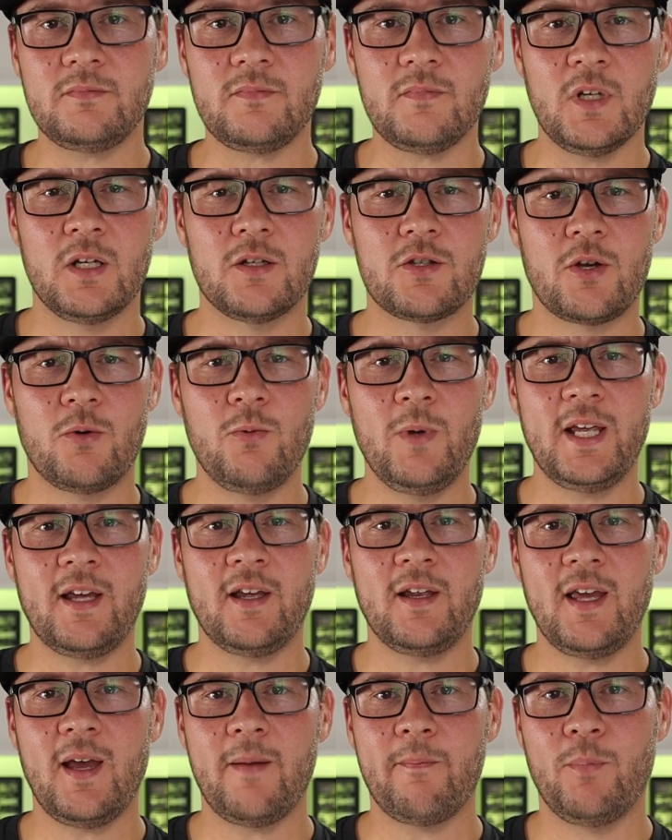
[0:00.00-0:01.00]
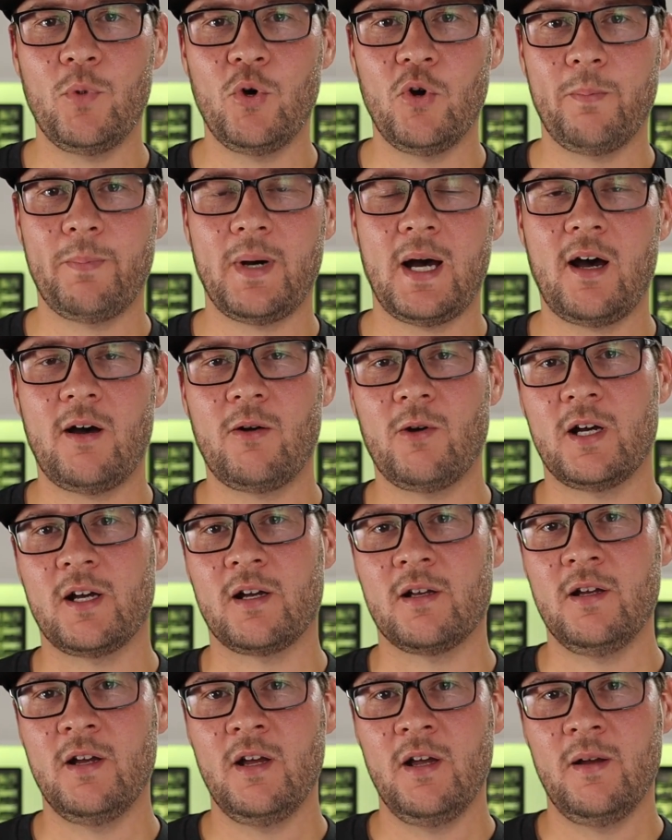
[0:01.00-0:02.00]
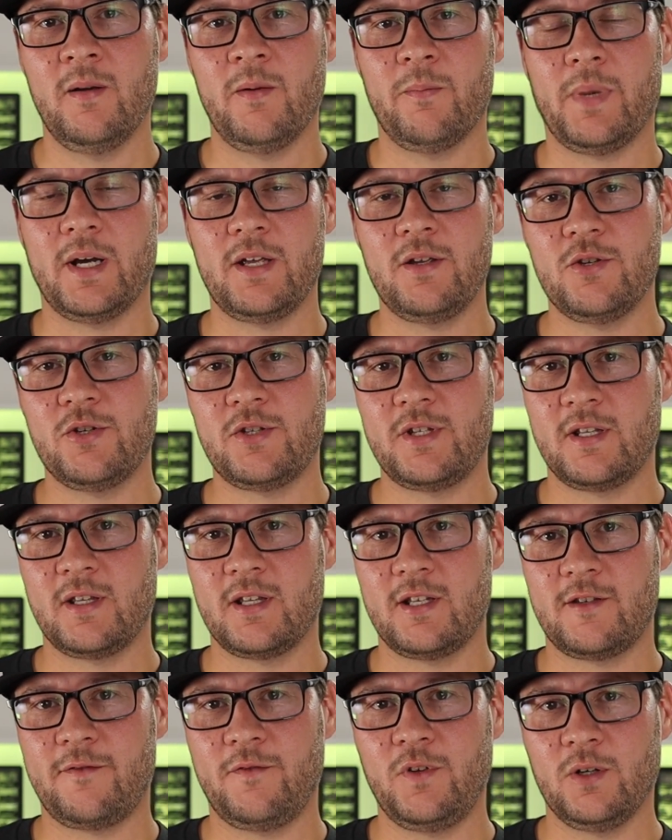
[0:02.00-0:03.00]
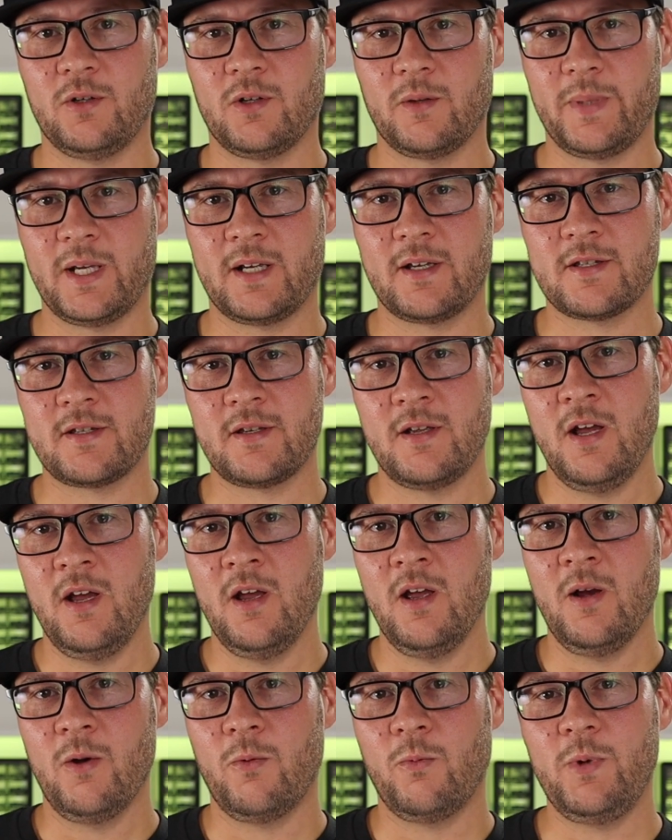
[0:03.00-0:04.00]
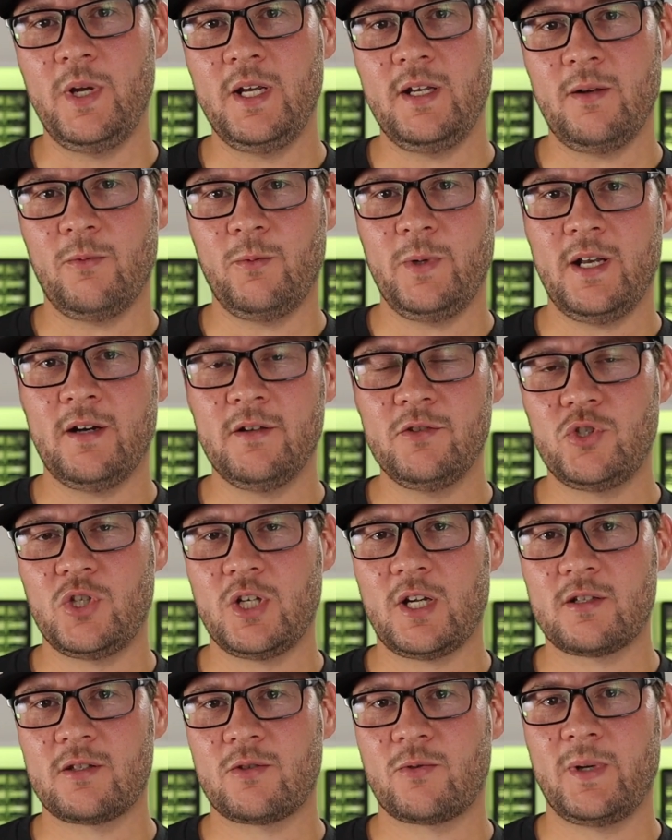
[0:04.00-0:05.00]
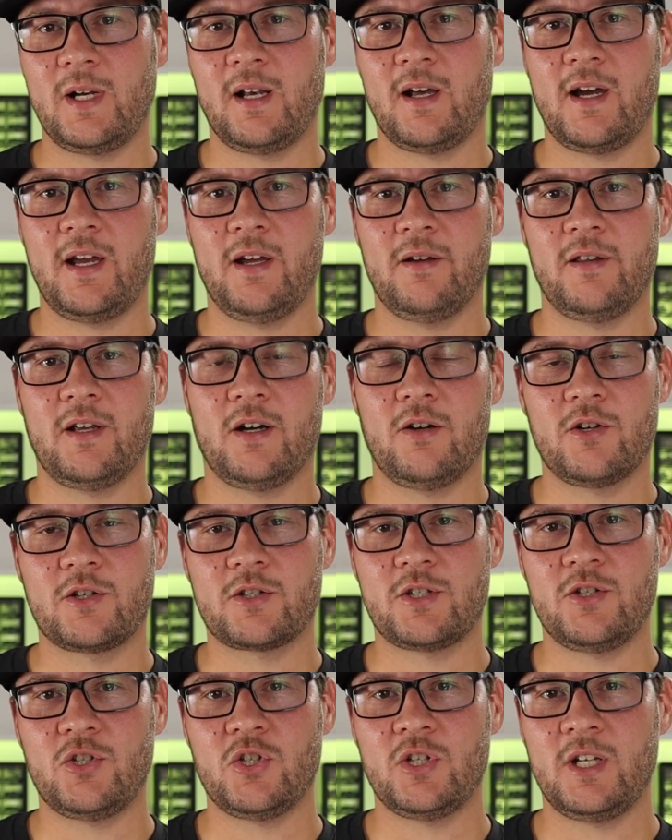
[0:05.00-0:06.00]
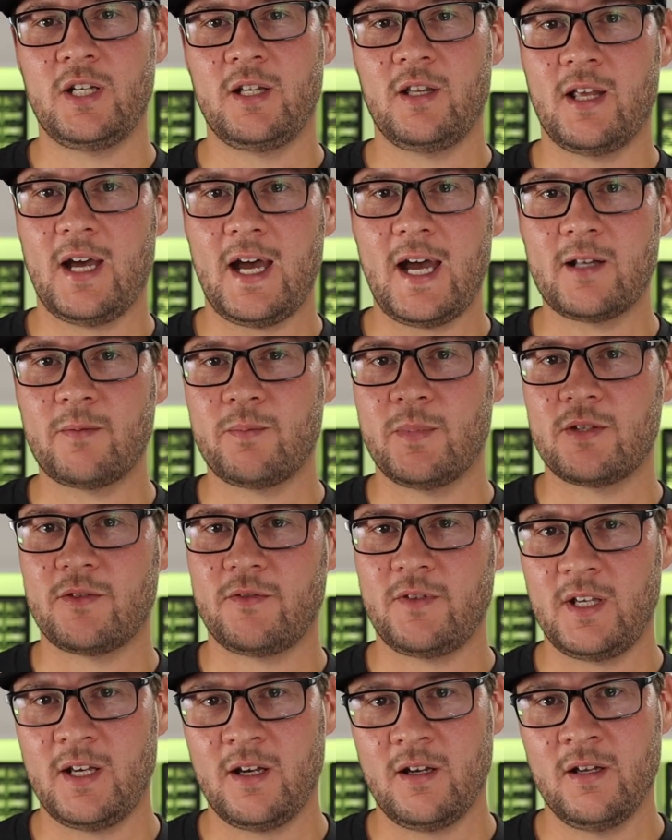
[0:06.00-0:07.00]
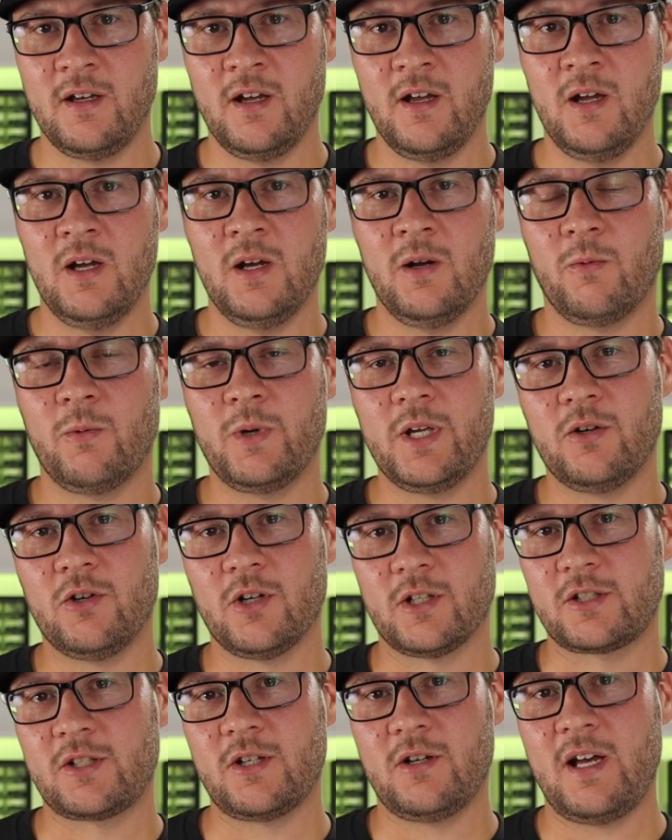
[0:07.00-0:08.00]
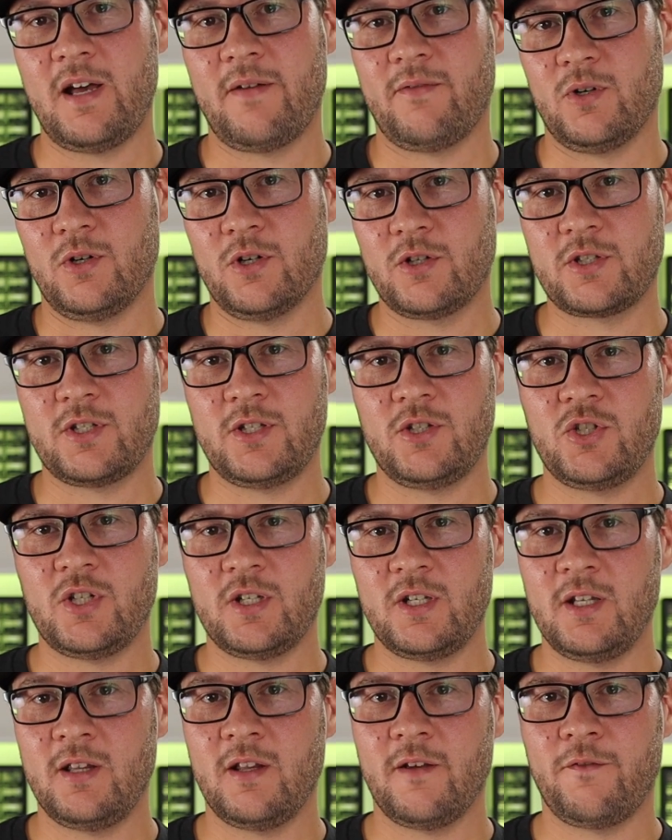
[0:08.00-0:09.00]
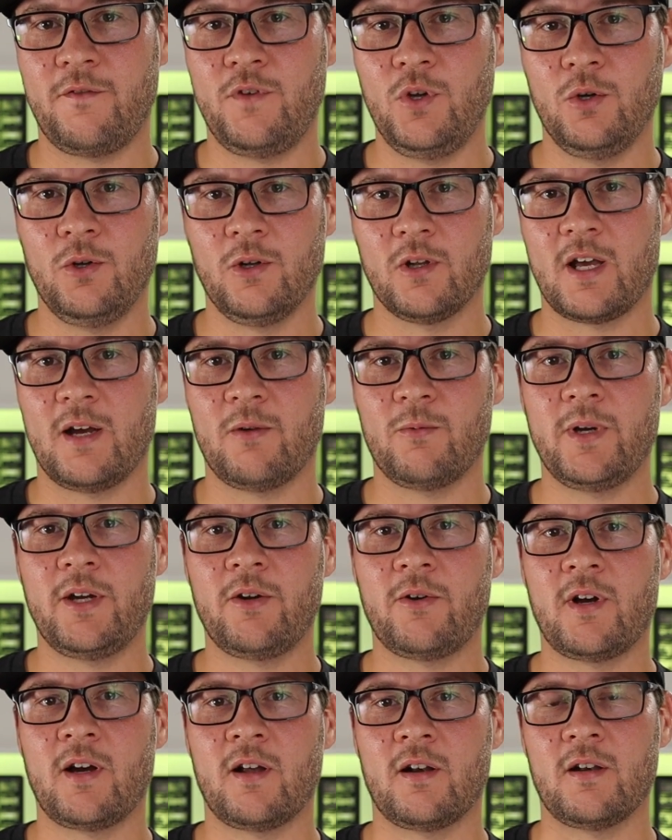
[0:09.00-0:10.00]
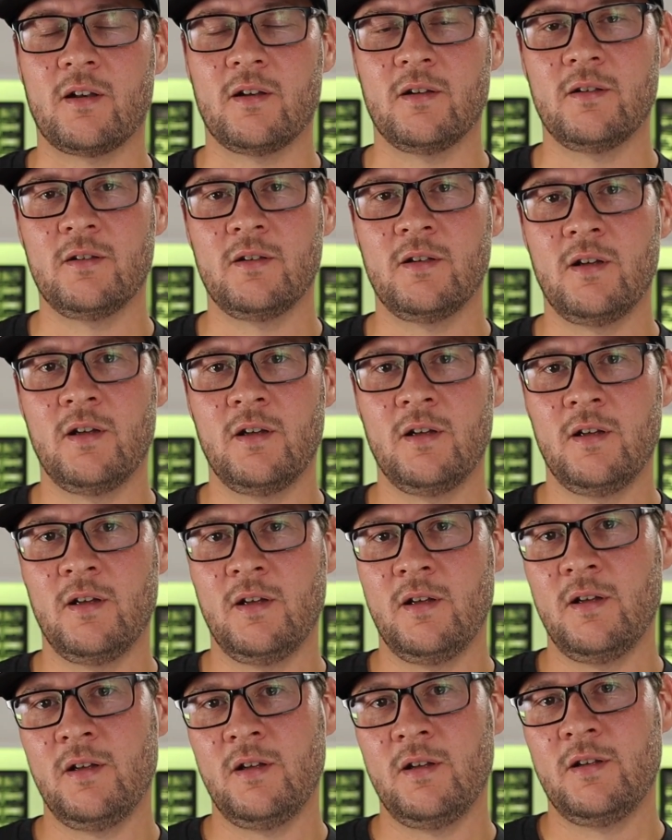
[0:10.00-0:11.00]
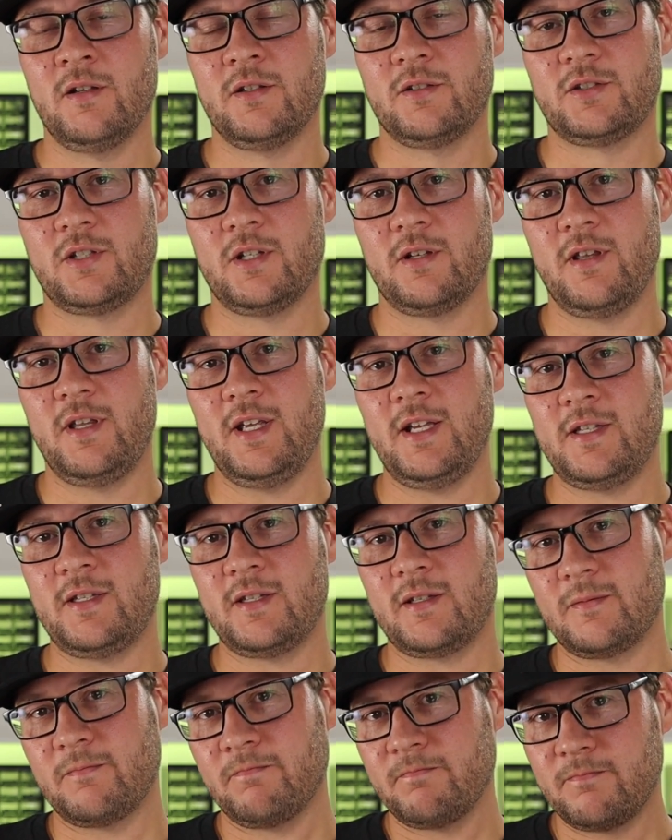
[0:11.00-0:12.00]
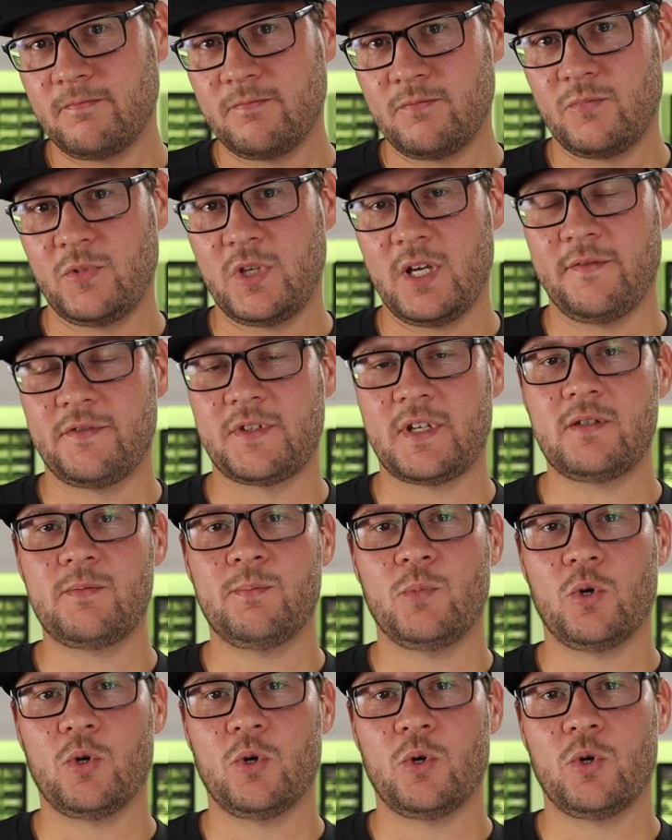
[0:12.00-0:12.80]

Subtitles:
So we can get more power by using this fuel because we don't just rely on the oxygen in the atmosphere. We also have oxygen in the fuel that we run. So this gives us more